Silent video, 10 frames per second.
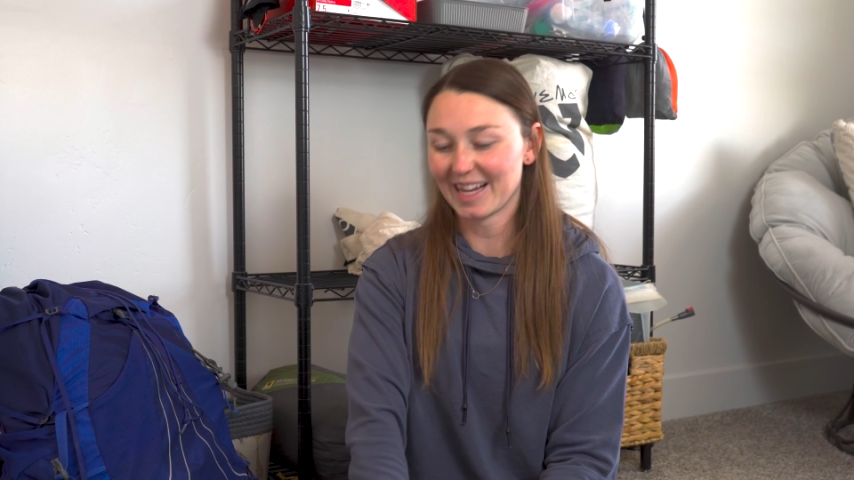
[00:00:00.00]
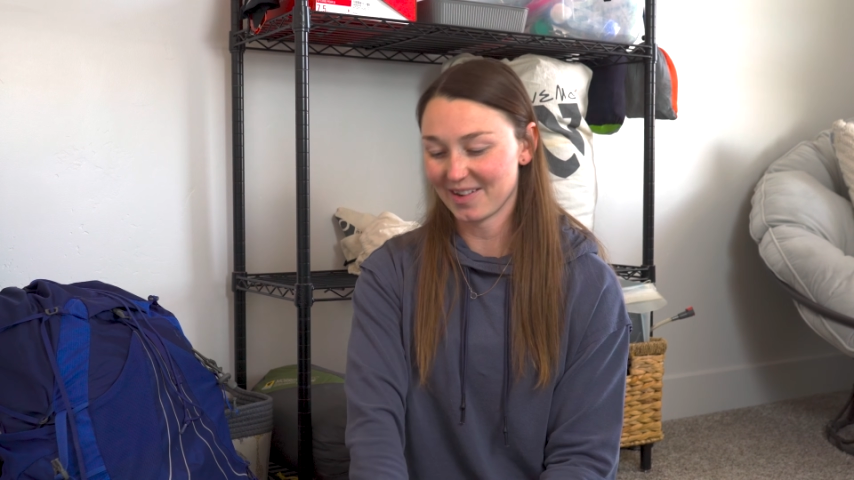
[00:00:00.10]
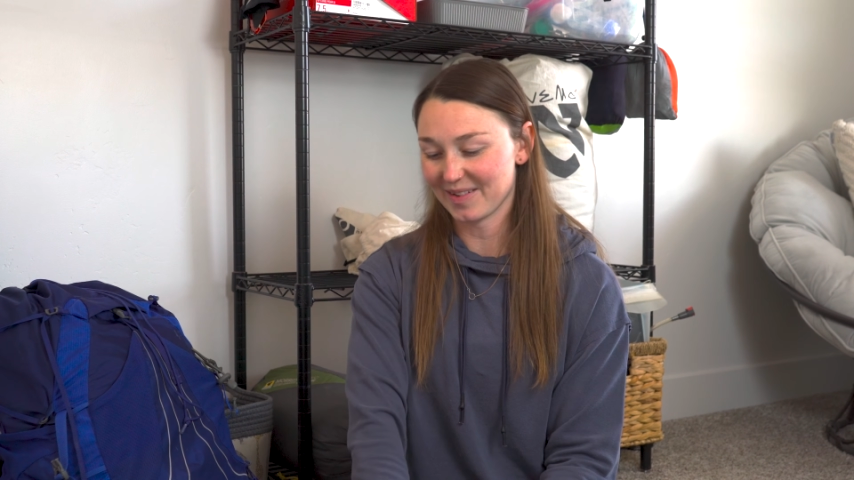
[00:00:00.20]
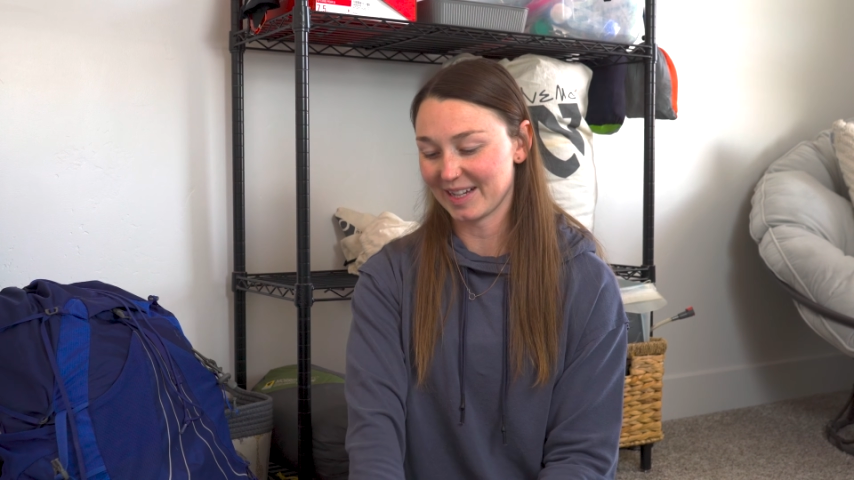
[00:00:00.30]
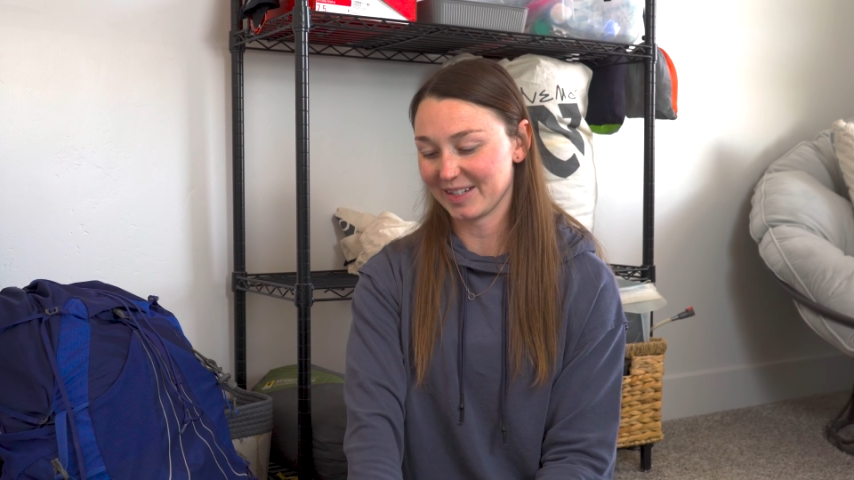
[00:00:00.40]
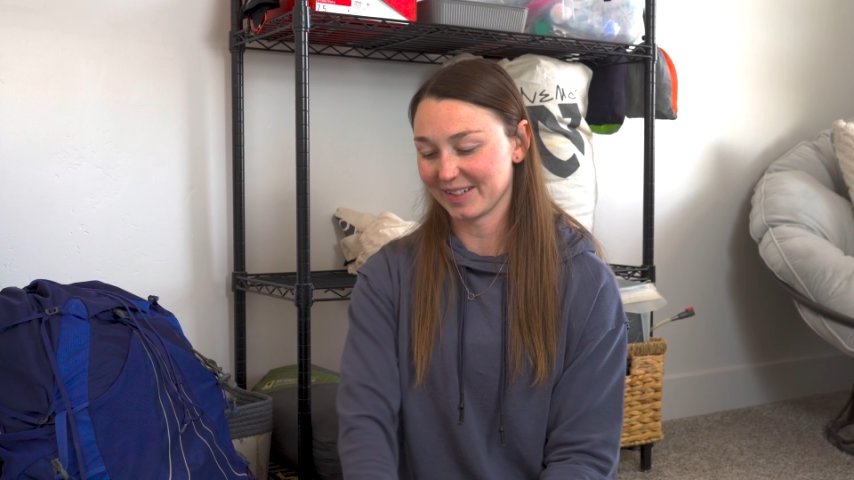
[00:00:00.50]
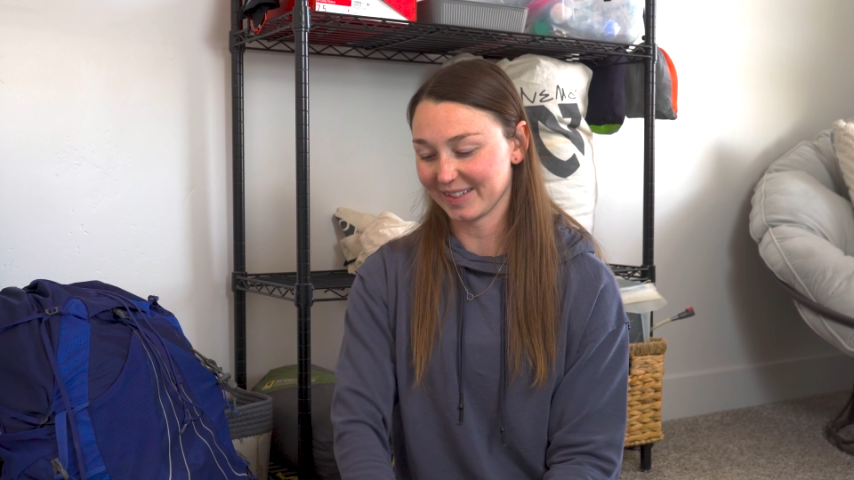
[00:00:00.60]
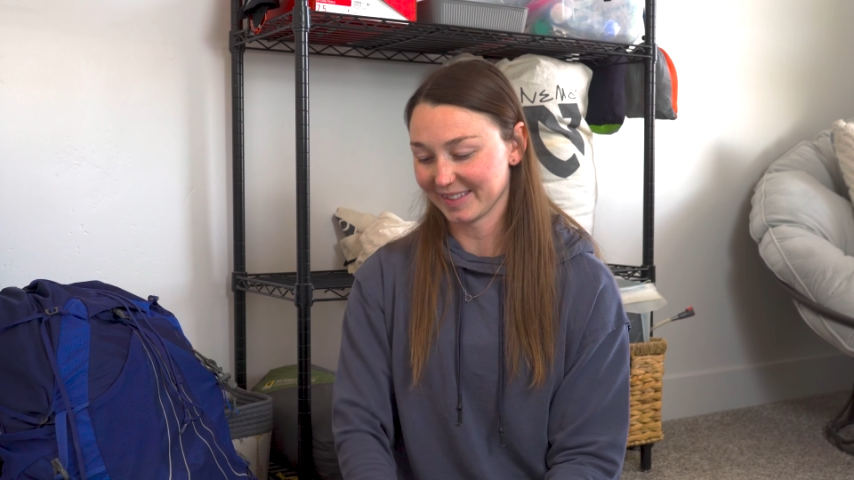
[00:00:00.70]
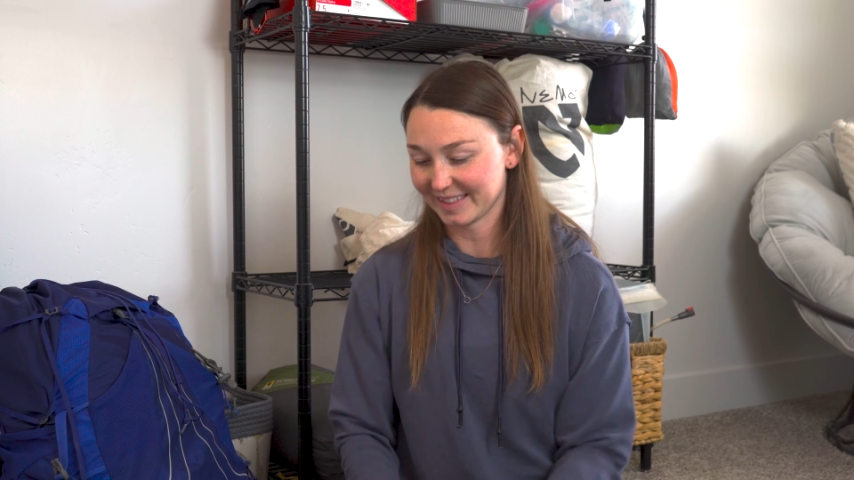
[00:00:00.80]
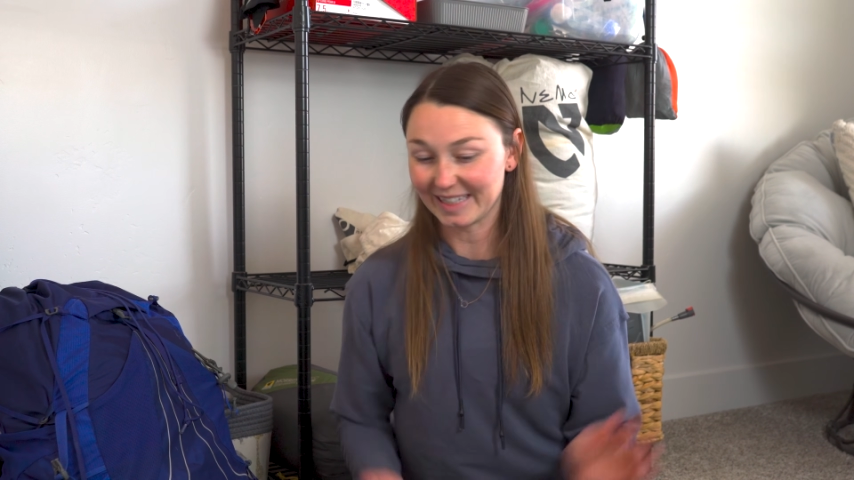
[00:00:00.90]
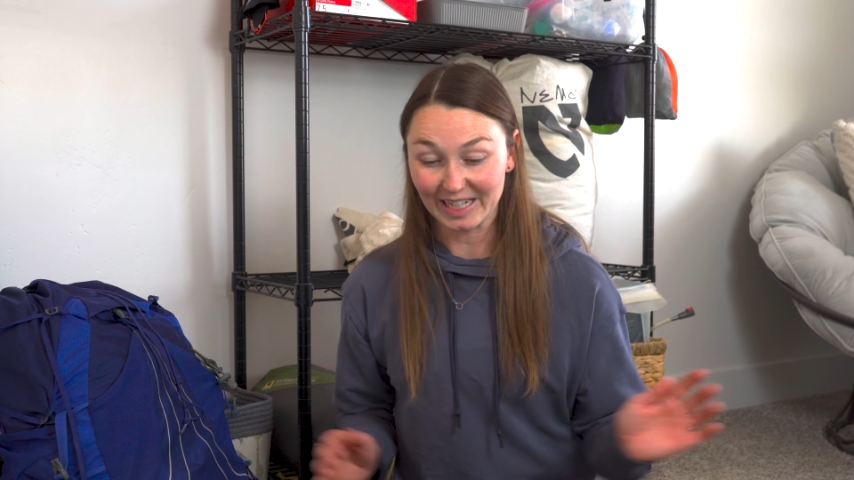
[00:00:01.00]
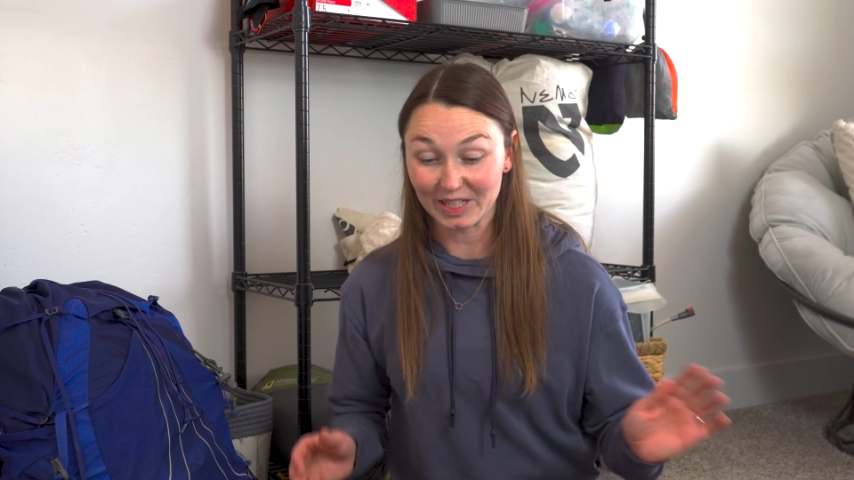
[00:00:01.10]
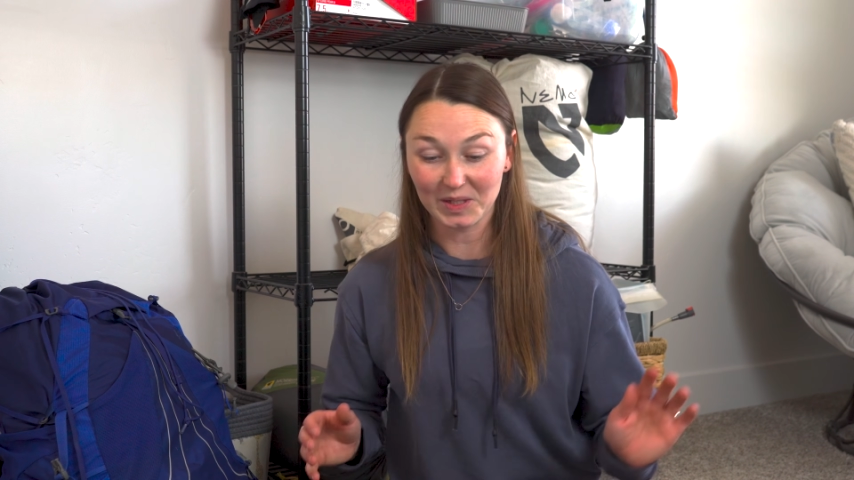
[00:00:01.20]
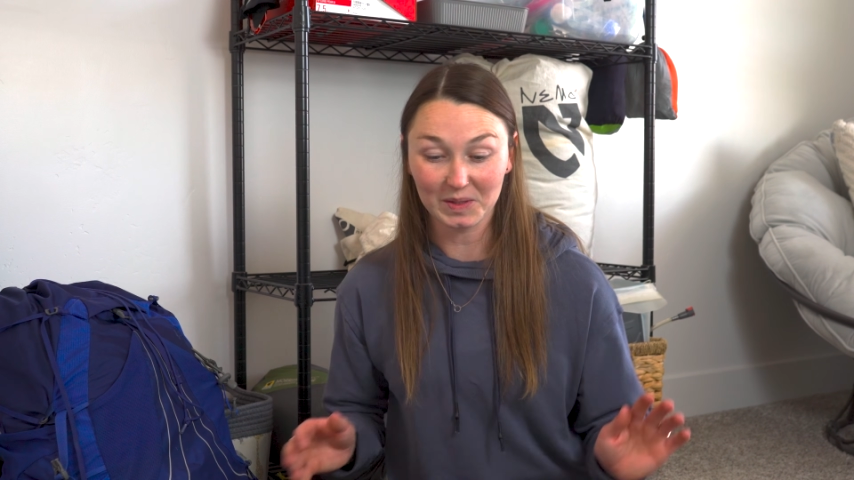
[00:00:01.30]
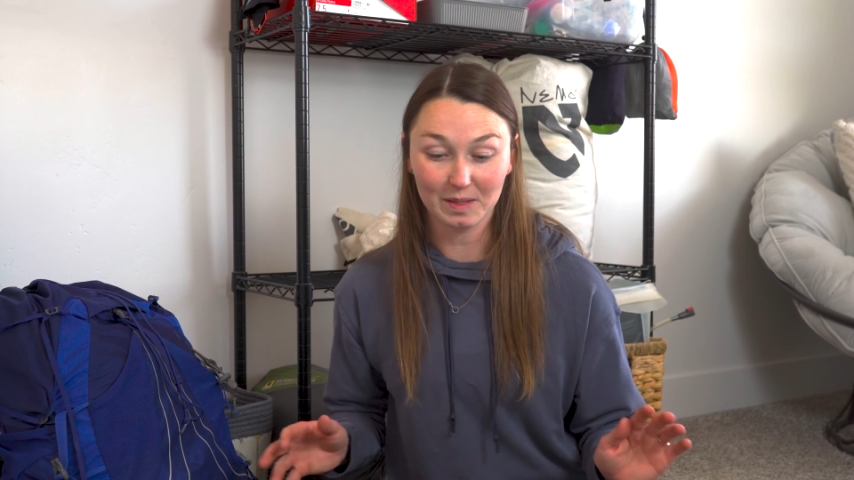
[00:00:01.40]
when you'll need
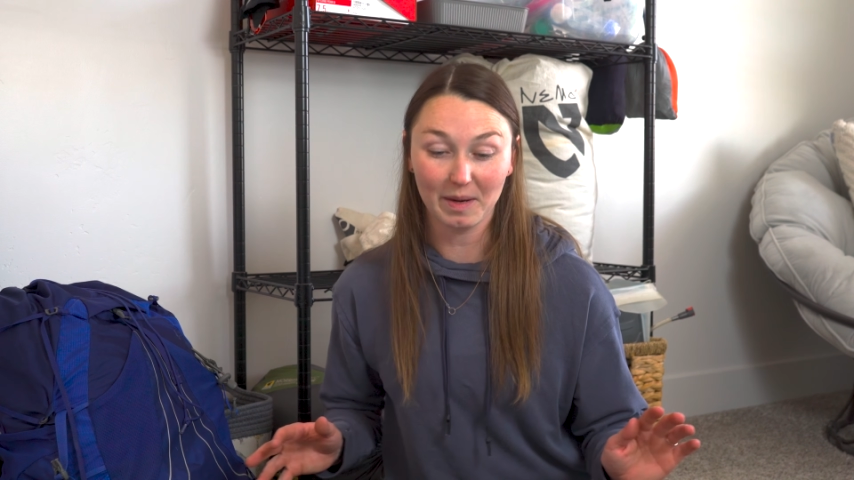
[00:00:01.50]
to use the